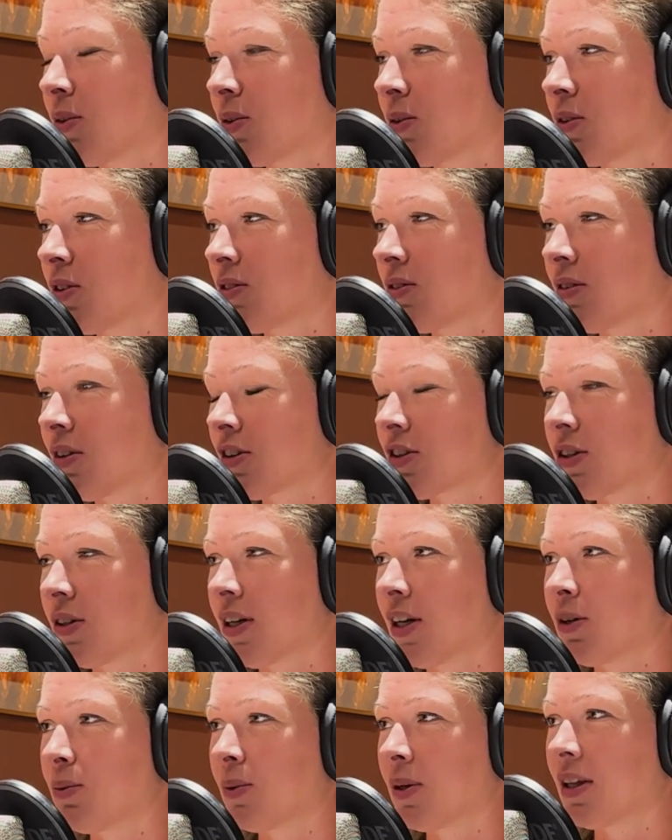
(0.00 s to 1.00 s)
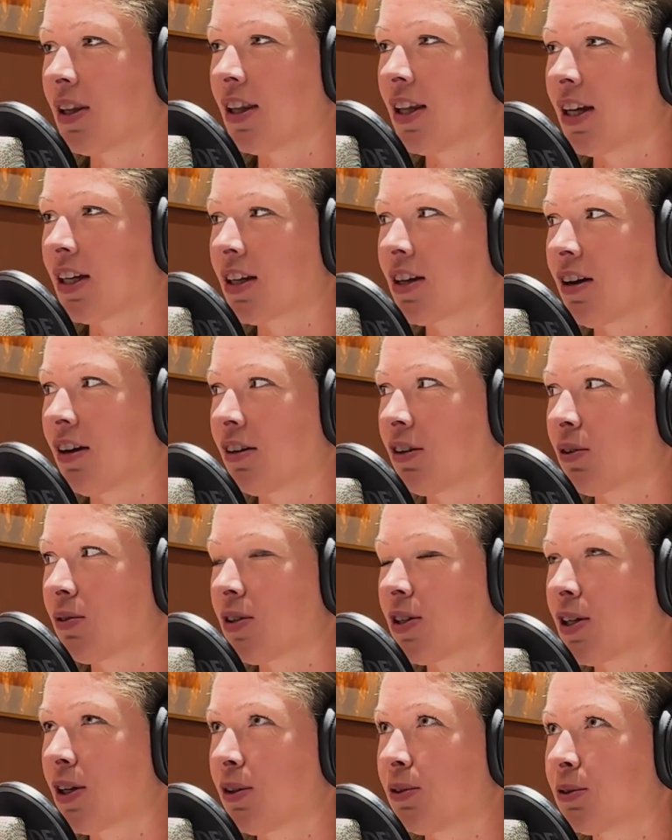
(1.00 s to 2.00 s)
resonate with that kind of
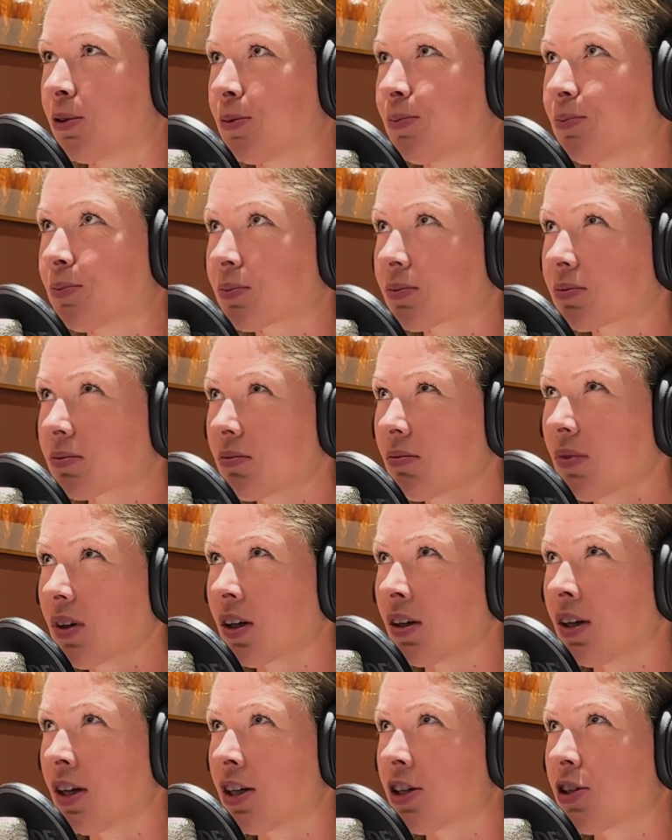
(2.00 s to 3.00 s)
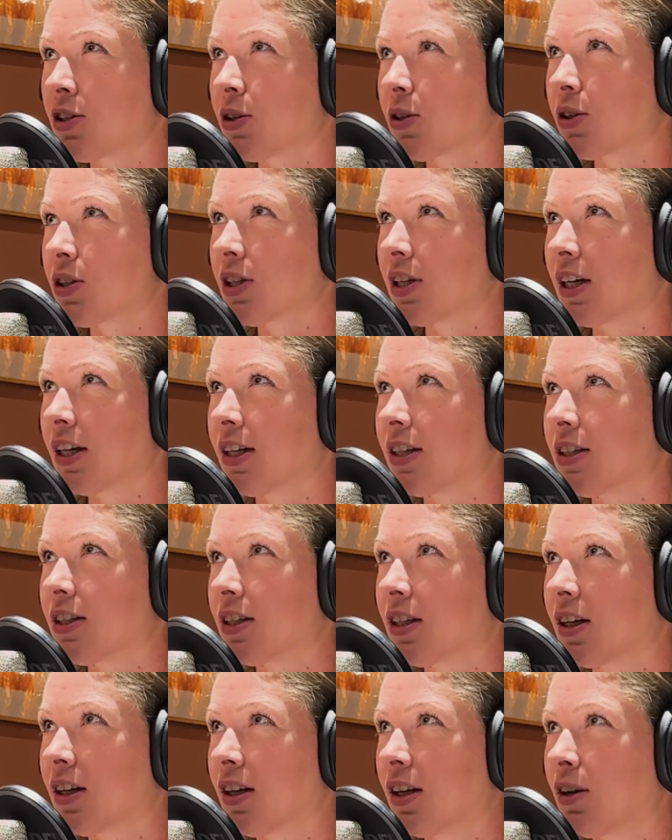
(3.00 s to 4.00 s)
stuff. It's just that
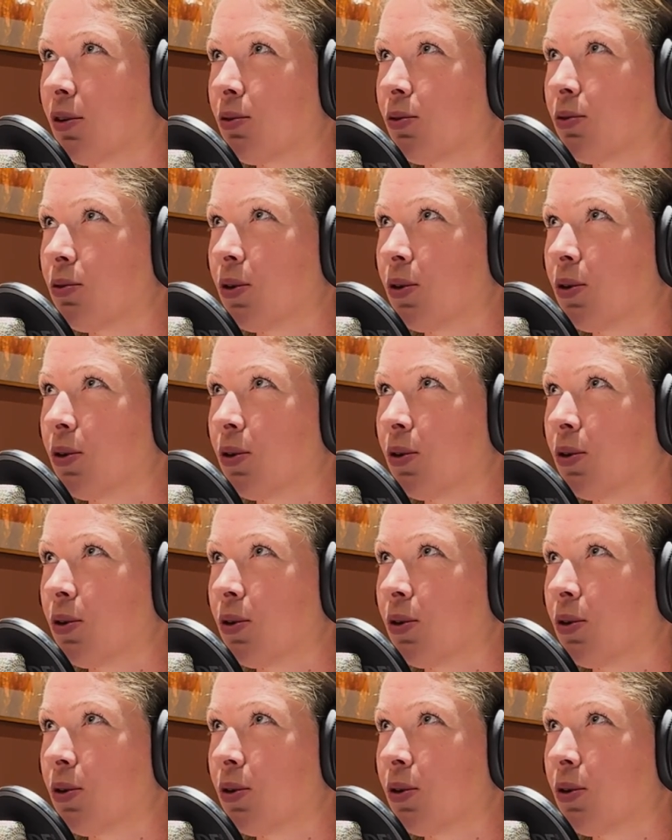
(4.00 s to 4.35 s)
if